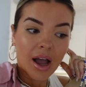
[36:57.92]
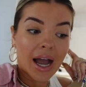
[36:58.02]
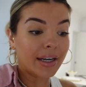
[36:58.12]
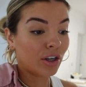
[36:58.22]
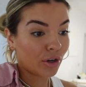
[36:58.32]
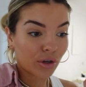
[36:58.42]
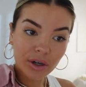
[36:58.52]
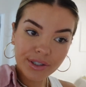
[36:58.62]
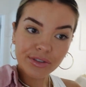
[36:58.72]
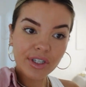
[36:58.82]
I need to go
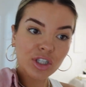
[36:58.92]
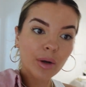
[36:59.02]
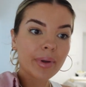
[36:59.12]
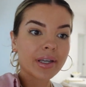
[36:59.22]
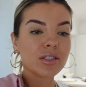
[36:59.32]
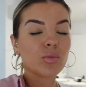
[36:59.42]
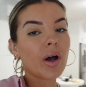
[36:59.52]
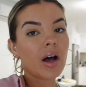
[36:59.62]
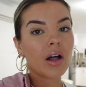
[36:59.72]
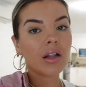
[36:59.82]
grocery shopping as
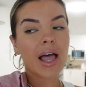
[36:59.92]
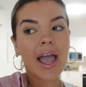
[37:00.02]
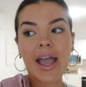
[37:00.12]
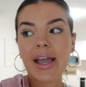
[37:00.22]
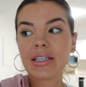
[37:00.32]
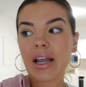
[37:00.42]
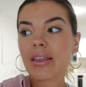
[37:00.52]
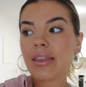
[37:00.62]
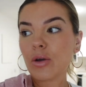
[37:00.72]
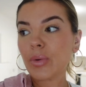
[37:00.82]
well. And I
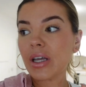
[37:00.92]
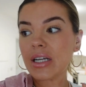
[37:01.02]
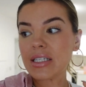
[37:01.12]
think we're going to